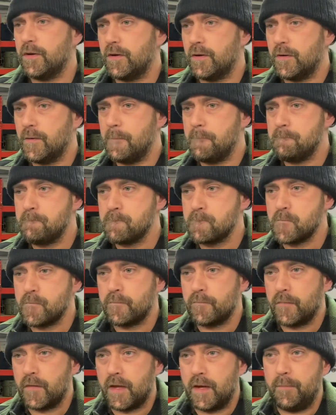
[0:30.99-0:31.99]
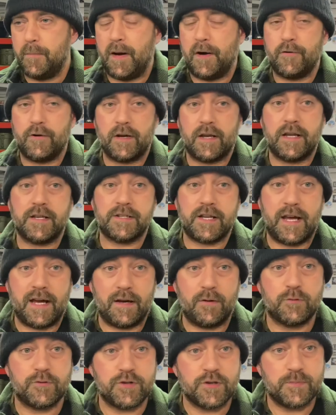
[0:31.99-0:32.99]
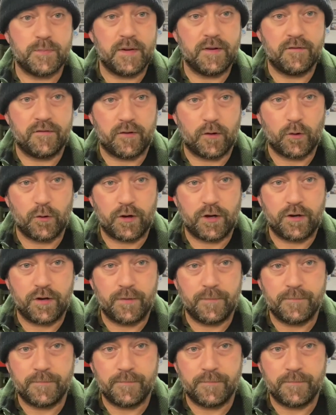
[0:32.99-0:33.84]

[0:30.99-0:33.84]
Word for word: Um, apparently his house has been flooded.